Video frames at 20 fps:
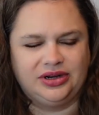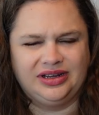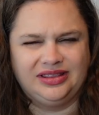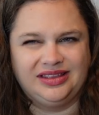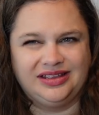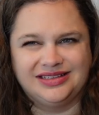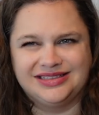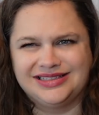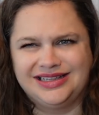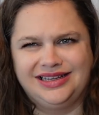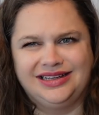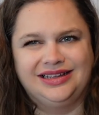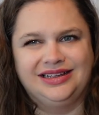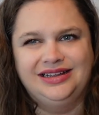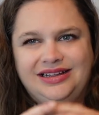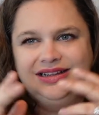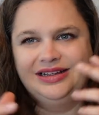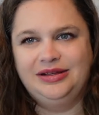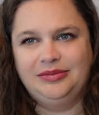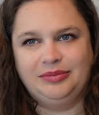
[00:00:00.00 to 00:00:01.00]
I think it's like
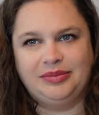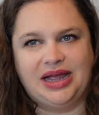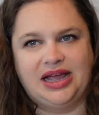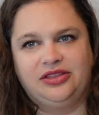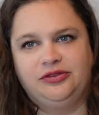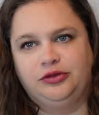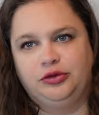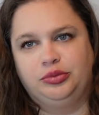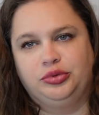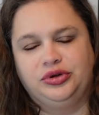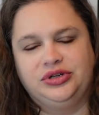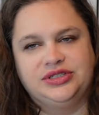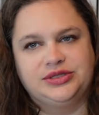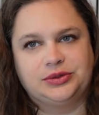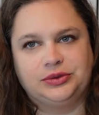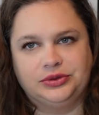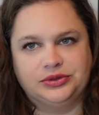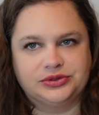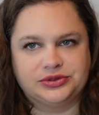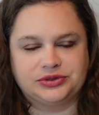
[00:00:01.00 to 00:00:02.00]
Math for
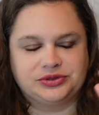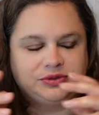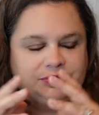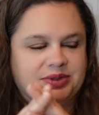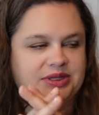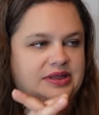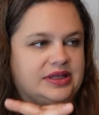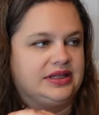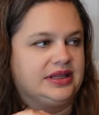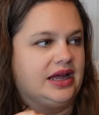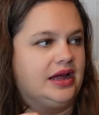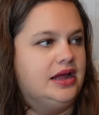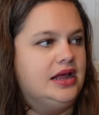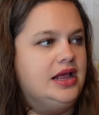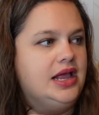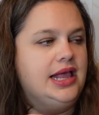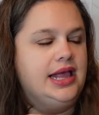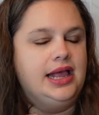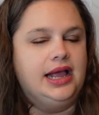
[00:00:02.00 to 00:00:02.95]
Preschoolers or something like that.